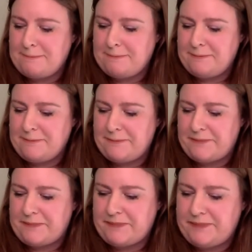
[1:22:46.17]
a
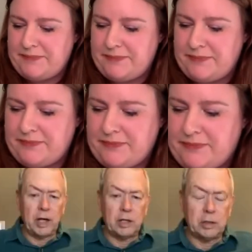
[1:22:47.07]
learning or a
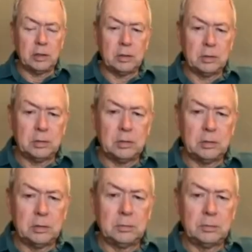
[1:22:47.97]
redirection
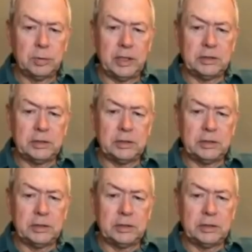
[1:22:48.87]
process?